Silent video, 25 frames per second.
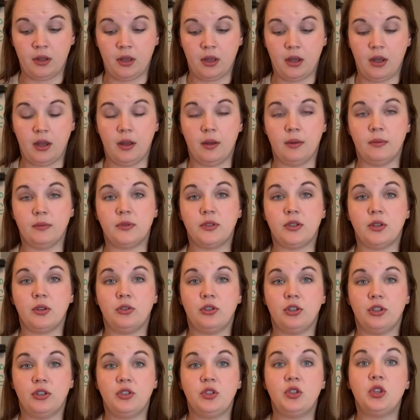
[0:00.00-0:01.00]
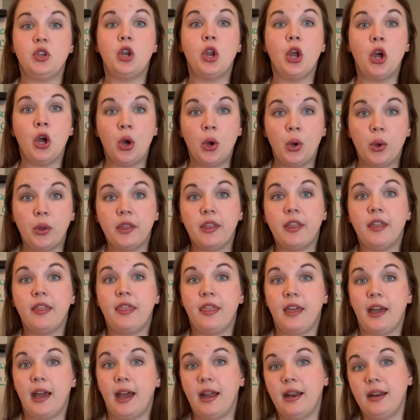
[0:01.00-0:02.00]
Um, so just know that
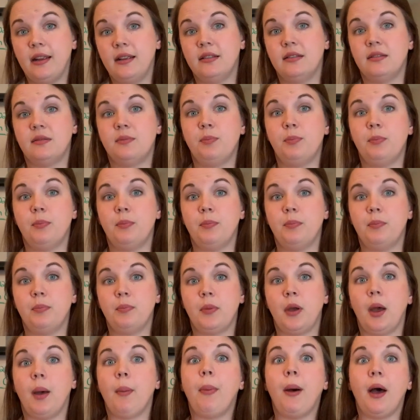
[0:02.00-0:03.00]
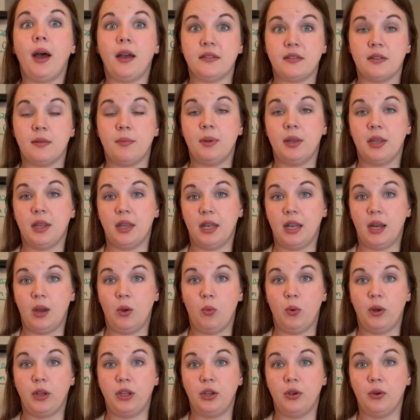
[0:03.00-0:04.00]
that is a possibility
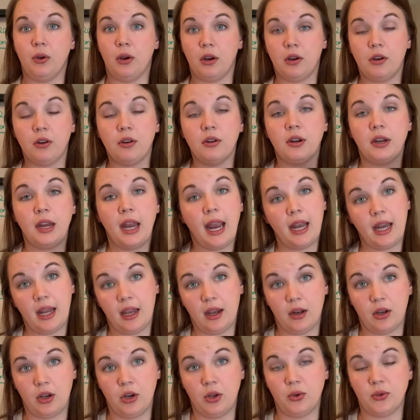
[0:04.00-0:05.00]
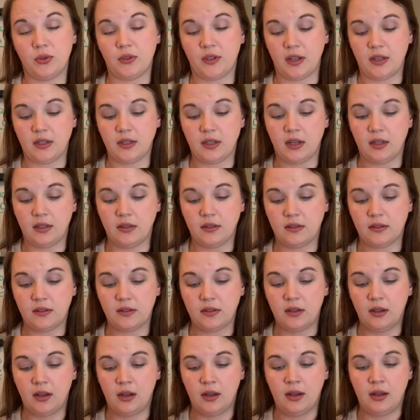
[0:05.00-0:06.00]
when you are creating a new
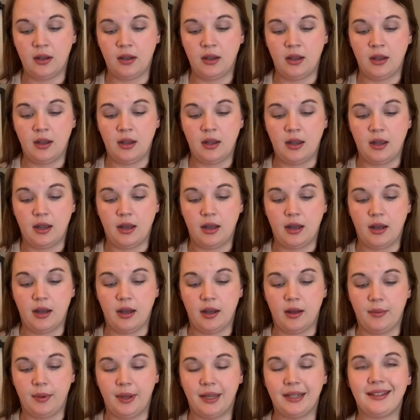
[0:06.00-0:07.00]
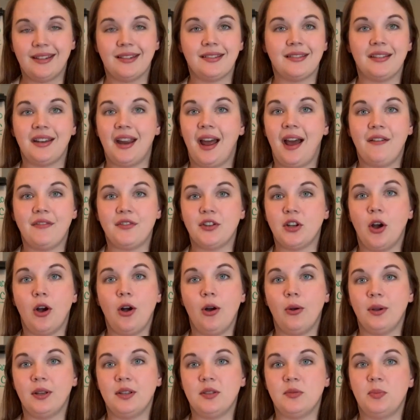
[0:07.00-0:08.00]
sentence. Um, it doesn't have to
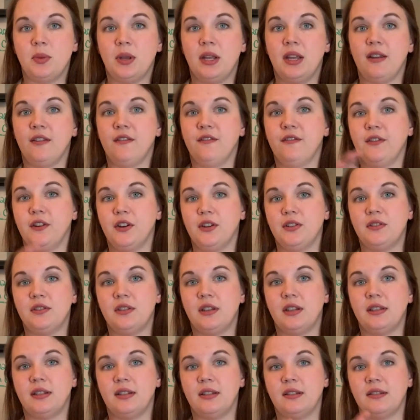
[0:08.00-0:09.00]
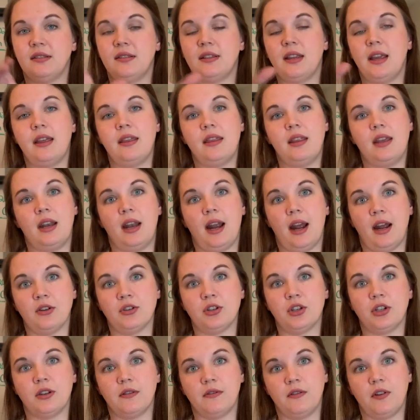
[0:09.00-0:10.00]
always be first sentence and then
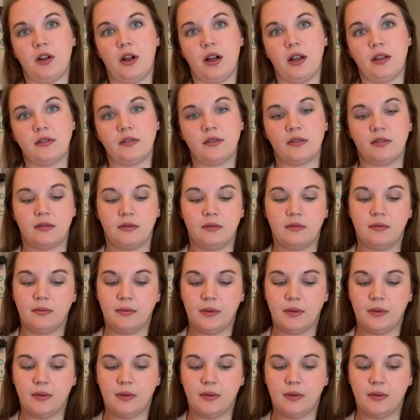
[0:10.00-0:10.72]
adjective clause.